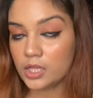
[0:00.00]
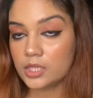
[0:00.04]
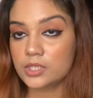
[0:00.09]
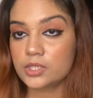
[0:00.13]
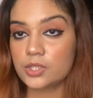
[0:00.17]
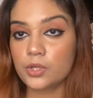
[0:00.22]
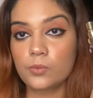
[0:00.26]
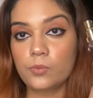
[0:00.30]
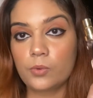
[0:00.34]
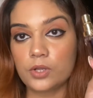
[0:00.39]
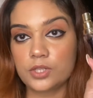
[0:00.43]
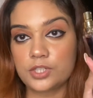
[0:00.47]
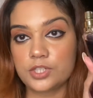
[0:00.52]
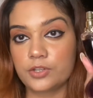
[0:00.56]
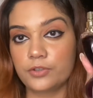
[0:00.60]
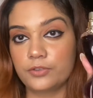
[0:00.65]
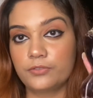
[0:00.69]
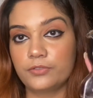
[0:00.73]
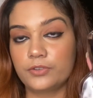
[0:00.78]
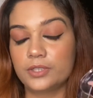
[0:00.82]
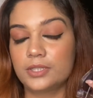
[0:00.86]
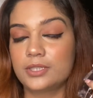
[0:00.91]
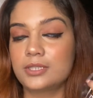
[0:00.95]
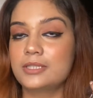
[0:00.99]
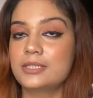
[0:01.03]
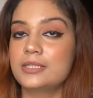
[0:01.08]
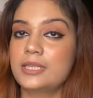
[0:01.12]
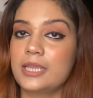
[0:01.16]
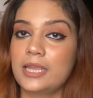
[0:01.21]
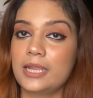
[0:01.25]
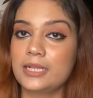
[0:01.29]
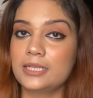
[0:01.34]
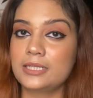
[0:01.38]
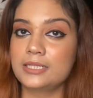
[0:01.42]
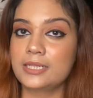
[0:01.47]
So watch out for the
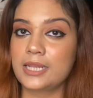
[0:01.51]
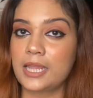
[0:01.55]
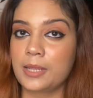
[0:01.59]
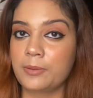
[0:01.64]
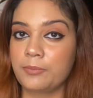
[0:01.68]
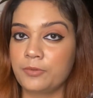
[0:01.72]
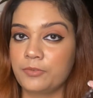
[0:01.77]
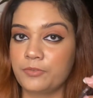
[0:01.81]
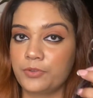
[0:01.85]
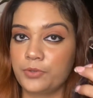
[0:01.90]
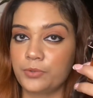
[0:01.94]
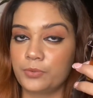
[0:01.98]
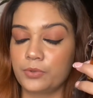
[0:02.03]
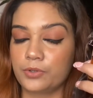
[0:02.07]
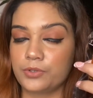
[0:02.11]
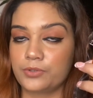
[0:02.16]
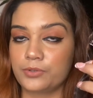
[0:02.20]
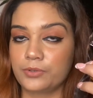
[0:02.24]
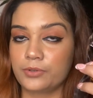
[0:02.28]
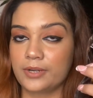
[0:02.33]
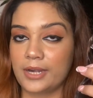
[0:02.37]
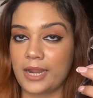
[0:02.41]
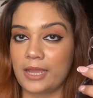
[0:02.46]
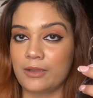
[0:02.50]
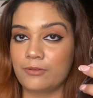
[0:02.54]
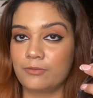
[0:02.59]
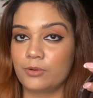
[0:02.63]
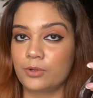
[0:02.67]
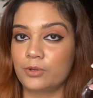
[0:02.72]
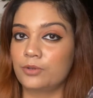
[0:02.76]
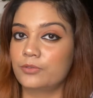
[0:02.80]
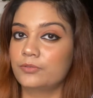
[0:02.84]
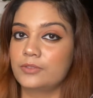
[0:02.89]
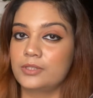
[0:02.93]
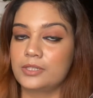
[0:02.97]
sale time if you want to grab
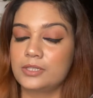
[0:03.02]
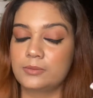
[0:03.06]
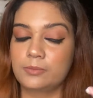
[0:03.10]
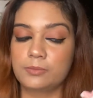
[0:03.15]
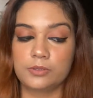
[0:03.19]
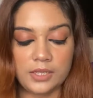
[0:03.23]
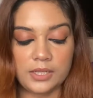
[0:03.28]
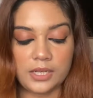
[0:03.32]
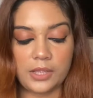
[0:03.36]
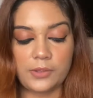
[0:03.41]
one of these perfumes.